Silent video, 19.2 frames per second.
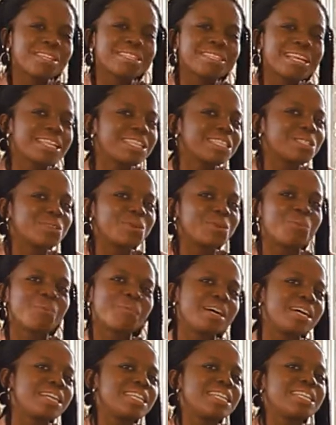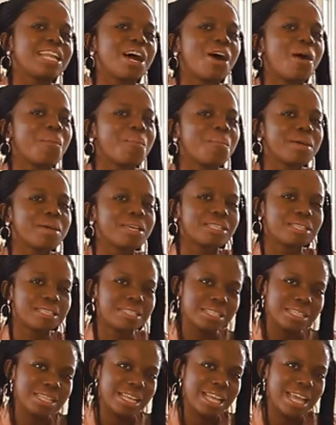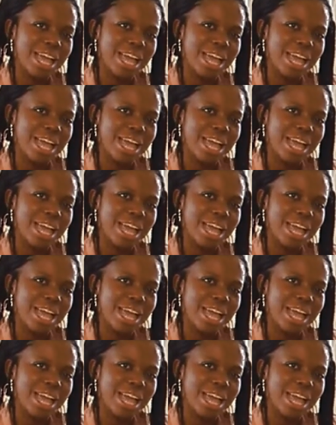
gentleman in our midst